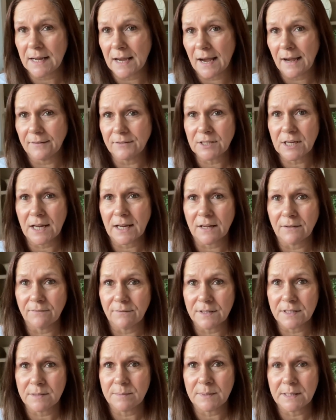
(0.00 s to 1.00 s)
I've taken
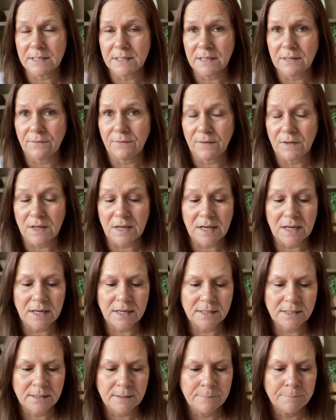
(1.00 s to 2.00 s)
vitamin D for
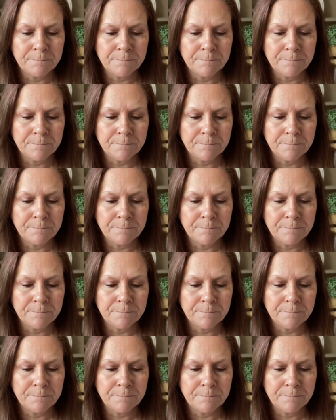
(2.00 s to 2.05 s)
years,